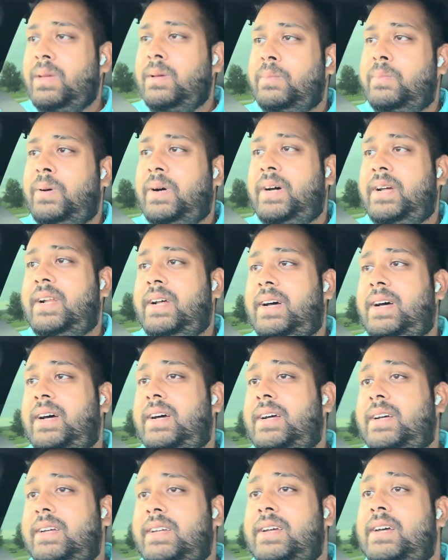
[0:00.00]
But
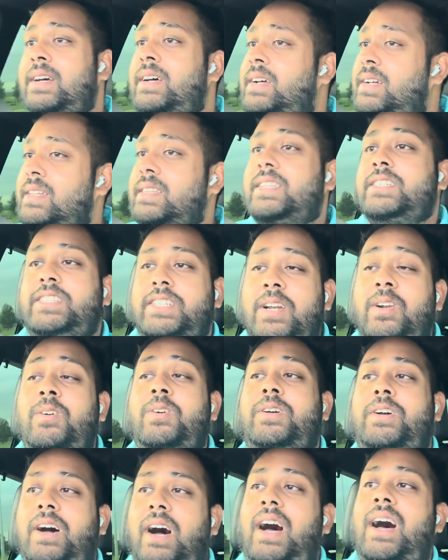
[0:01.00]
the general
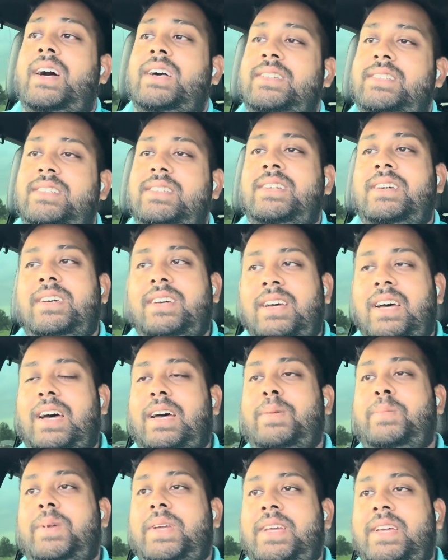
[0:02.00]
cost,
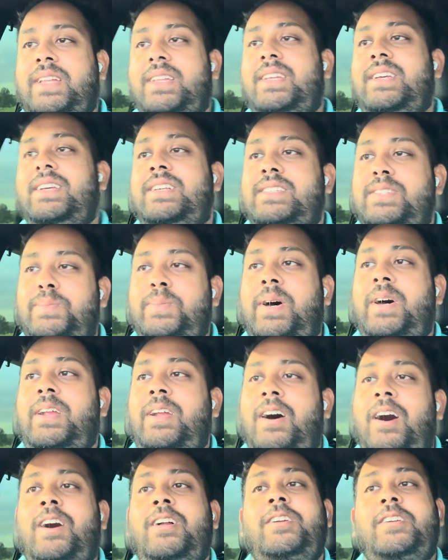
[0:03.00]
is about
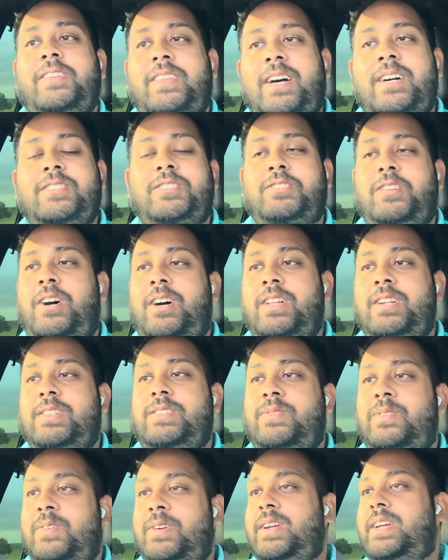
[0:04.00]
$100,000
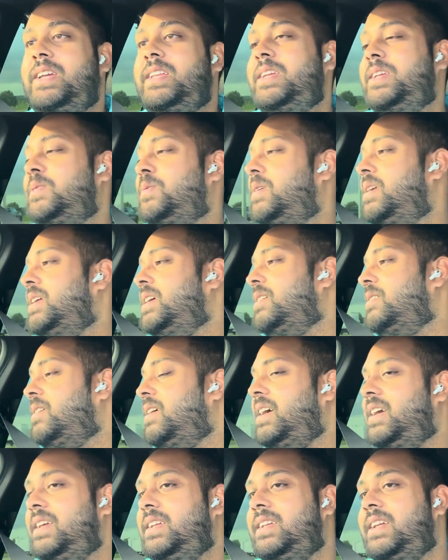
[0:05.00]
for an Indian wedding,
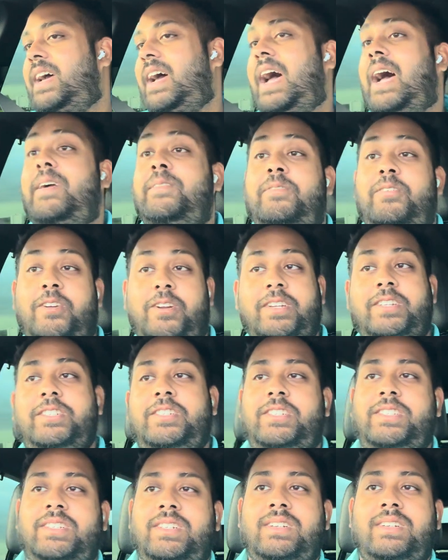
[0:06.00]
right?
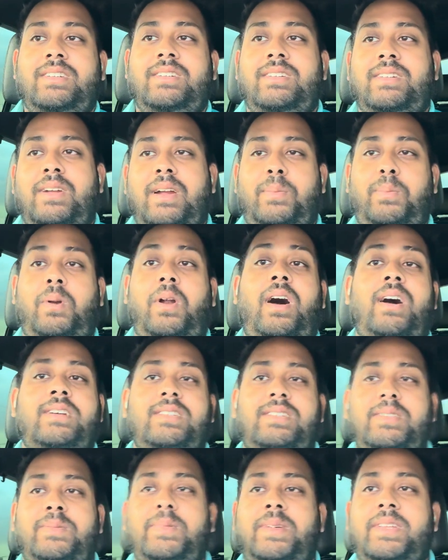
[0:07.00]
Average,
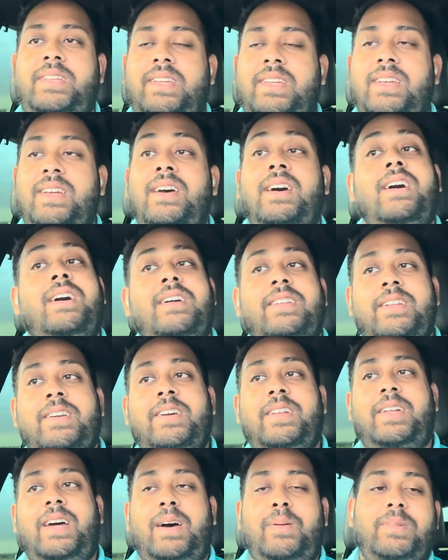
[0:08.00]
approximately.
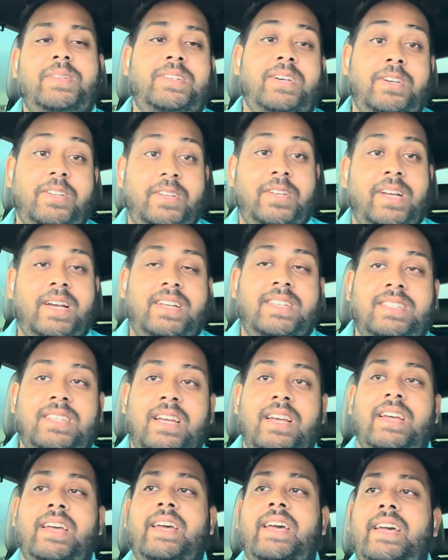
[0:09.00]
Dude, I'll be telling you guys,
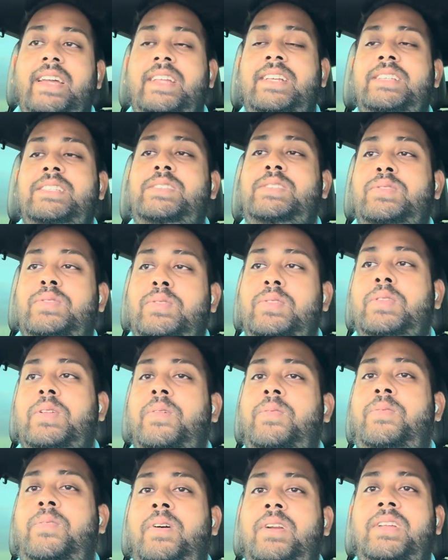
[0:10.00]
it is the
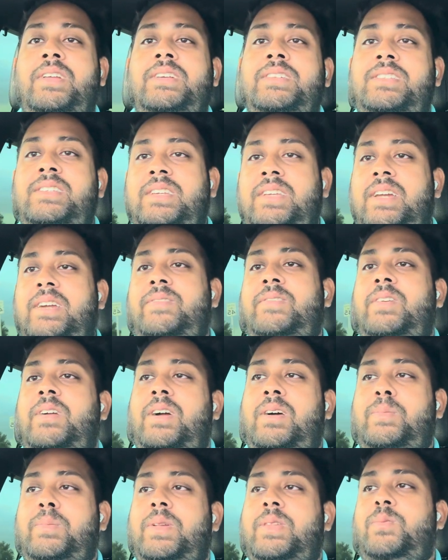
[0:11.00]
funniest thing ever.
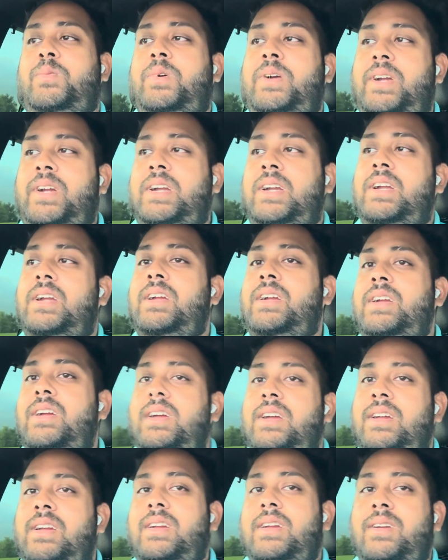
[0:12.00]

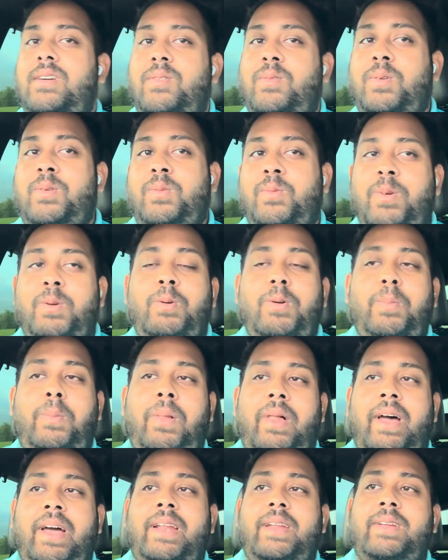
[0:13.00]
When we were
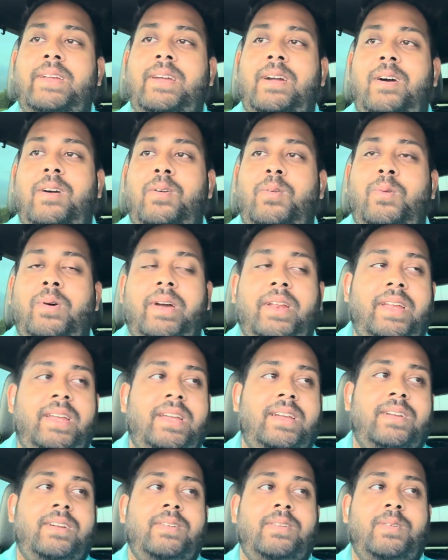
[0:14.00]
planning our
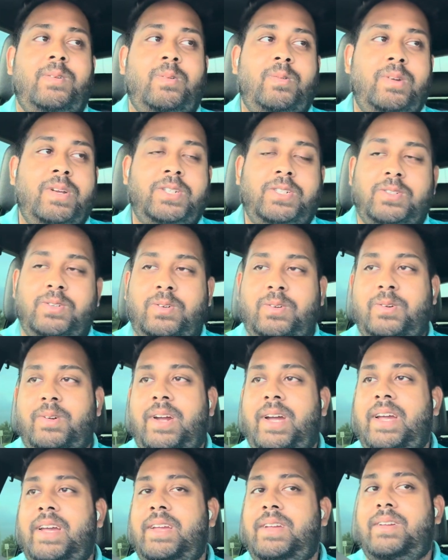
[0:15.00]
wedding, original,
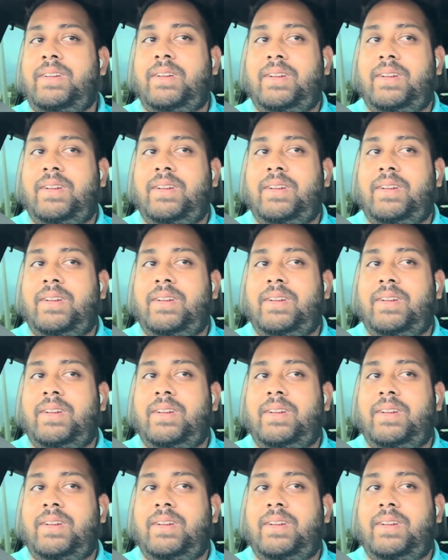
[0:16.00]
right?